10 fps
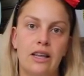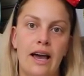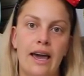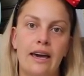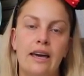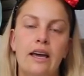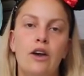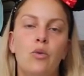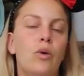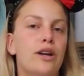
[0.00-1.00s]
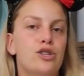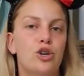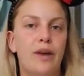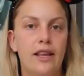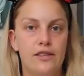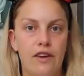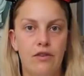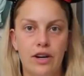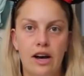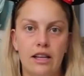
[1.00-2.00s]
like, what is your mate's
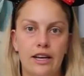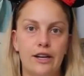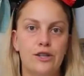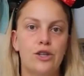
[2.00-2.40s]
favorite color?